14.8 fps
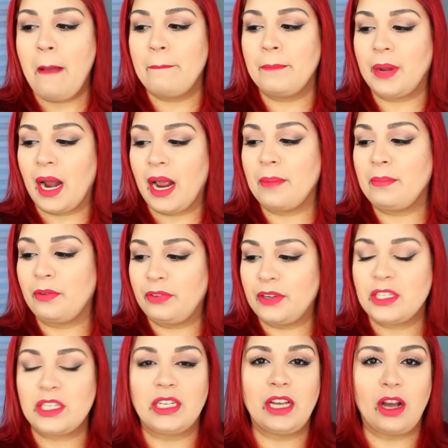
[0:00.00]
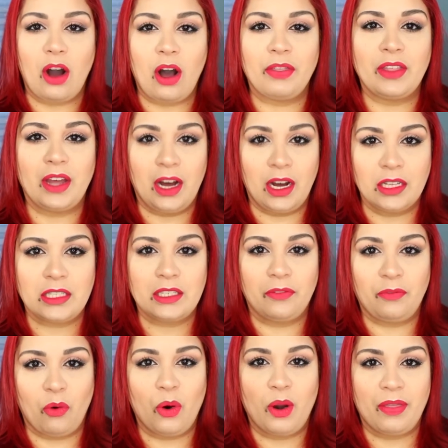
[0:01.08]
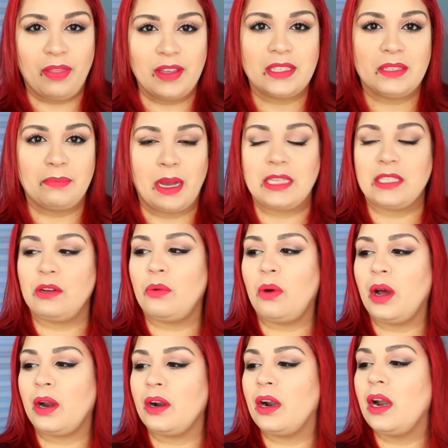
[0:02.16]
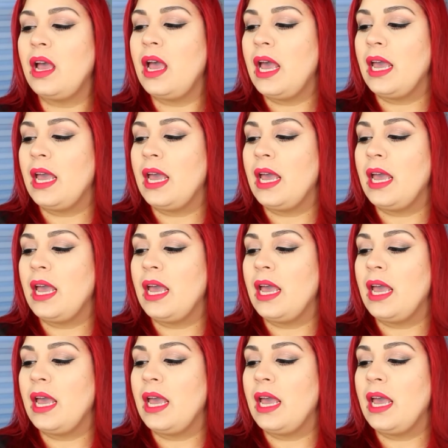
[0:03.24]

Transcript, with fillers: but I am officially on the hunt for this micellar water.